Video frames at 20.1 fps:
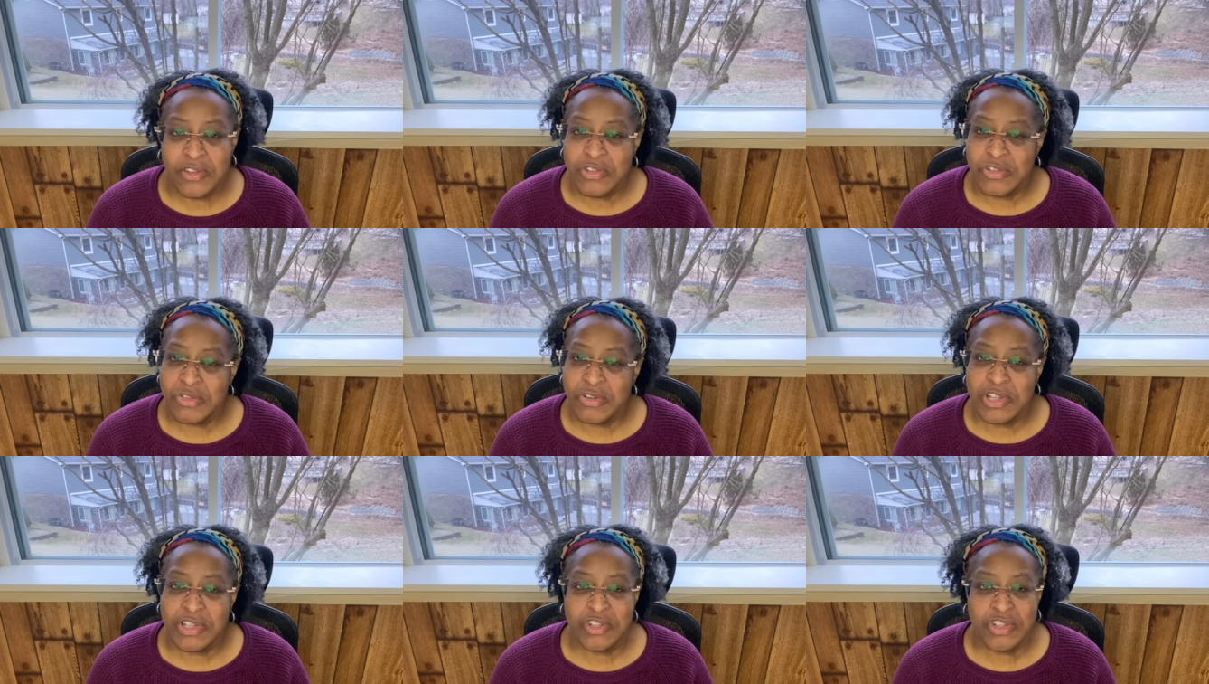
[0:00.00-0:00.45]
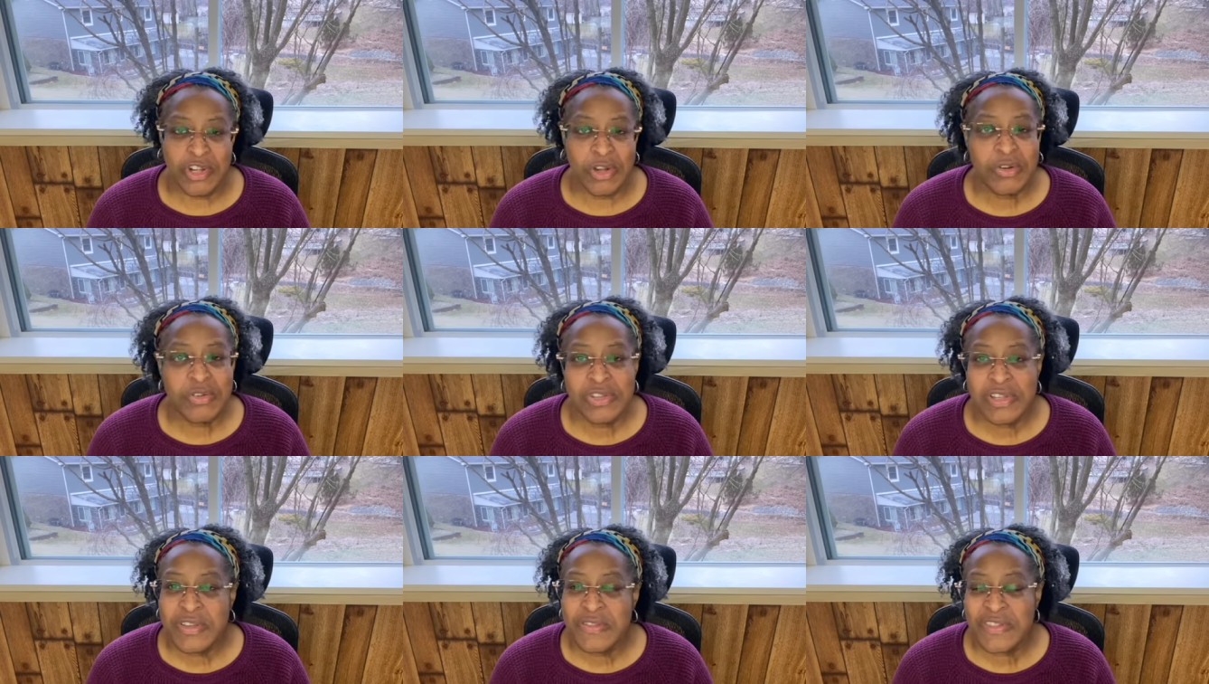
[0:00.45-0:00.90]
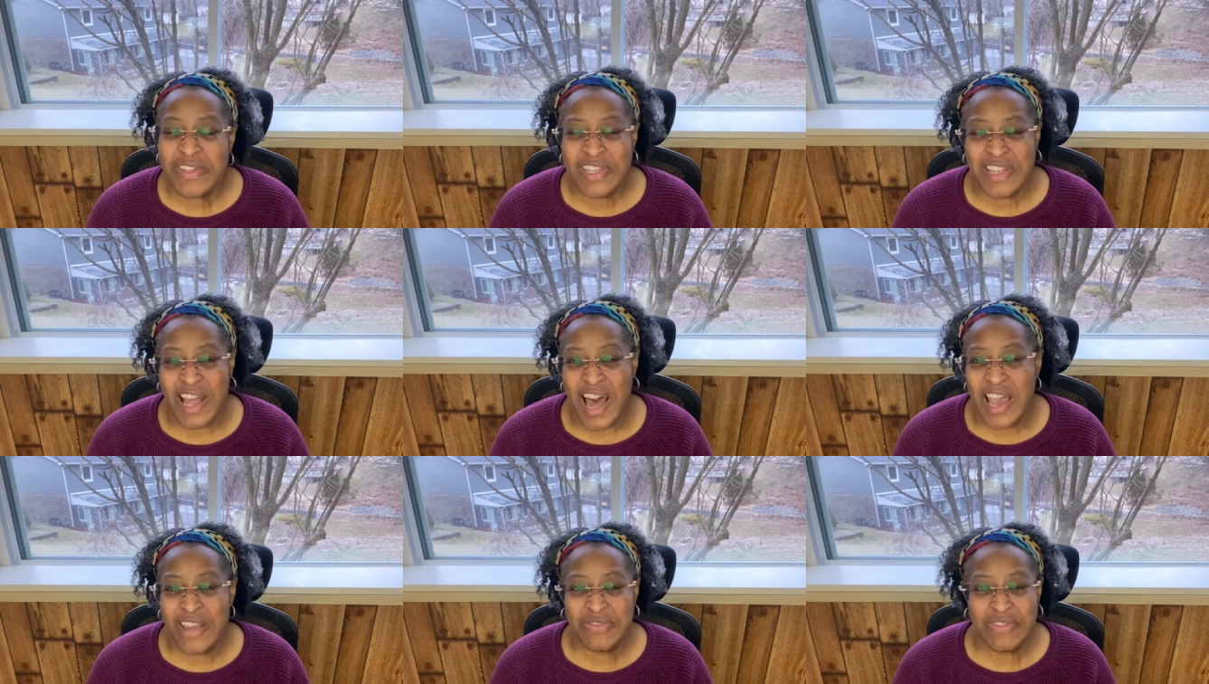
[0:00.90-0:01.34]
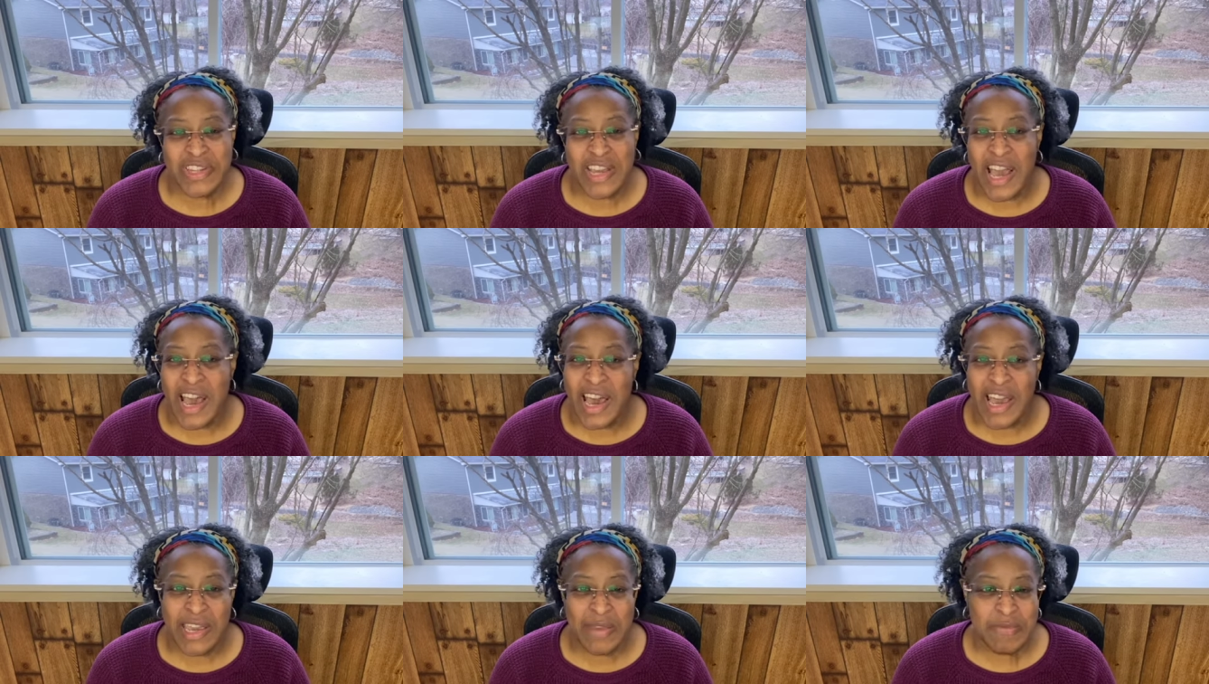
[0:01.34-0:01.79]
during Joseph's
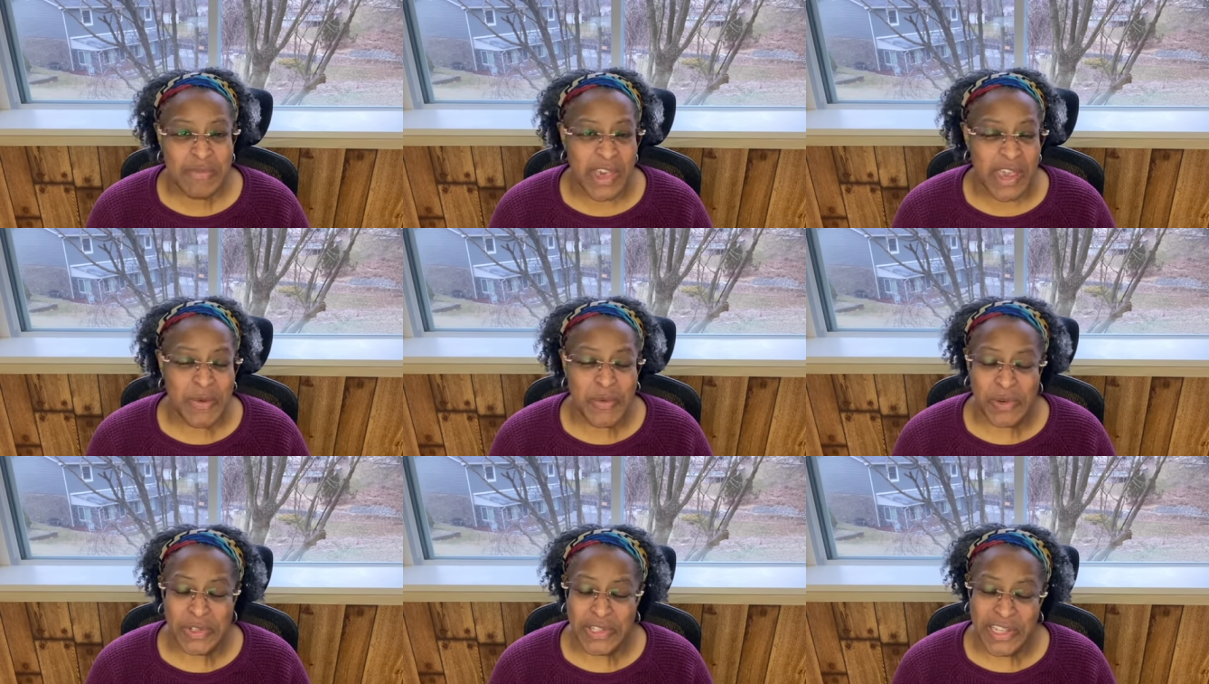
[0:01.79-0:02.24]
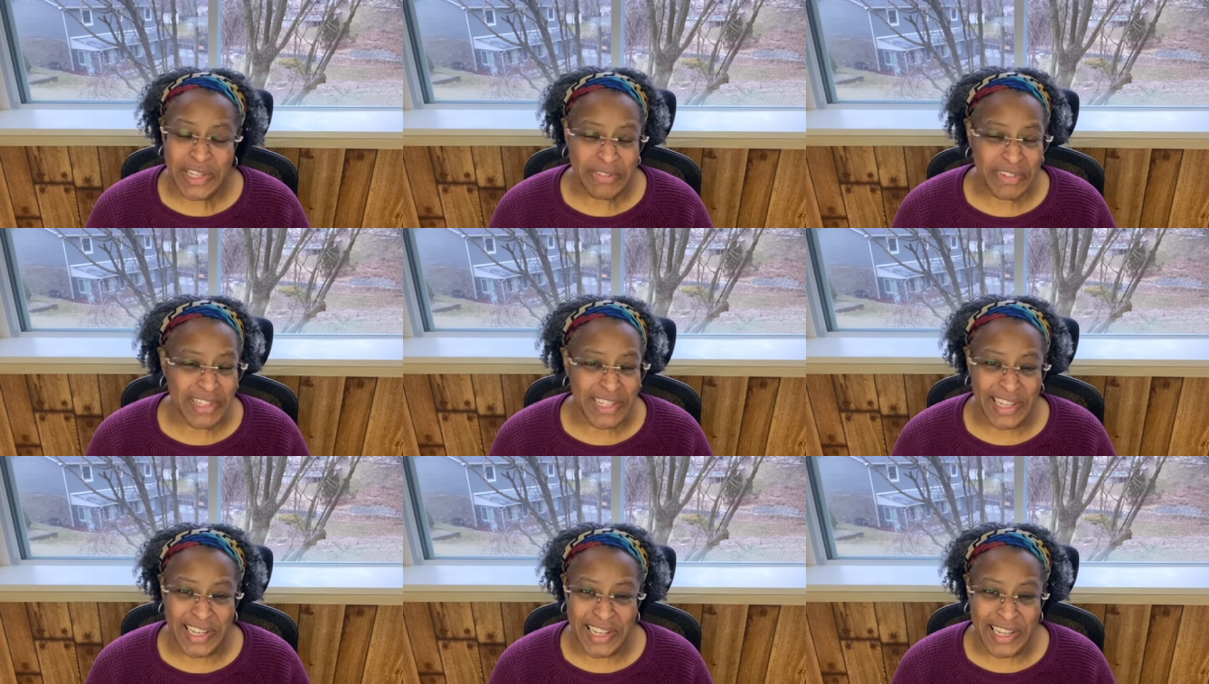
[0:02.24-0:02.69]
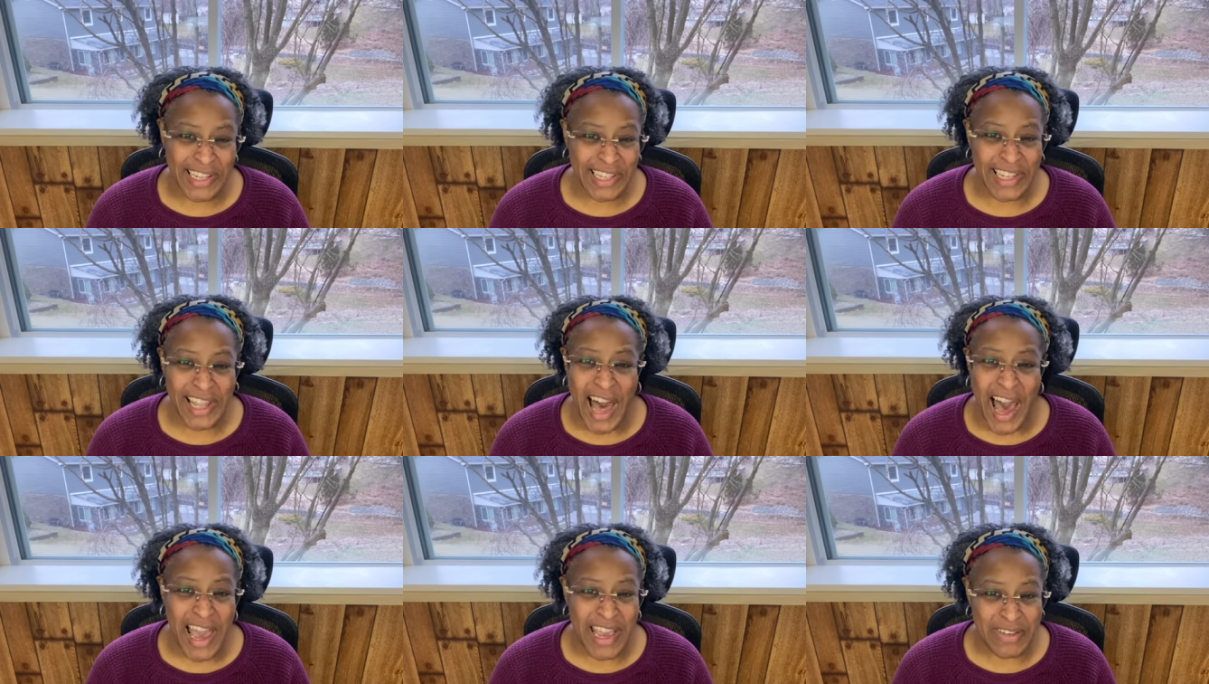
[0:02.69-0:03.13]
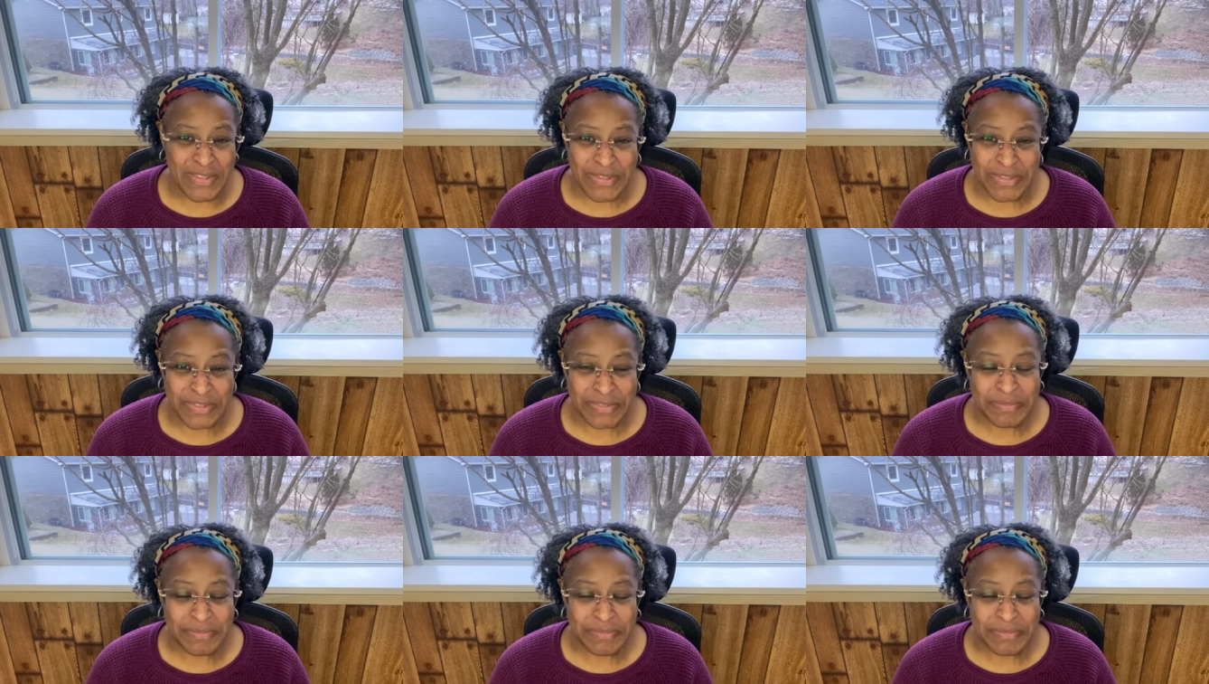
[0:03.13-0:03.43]
lifetime, they were living the good life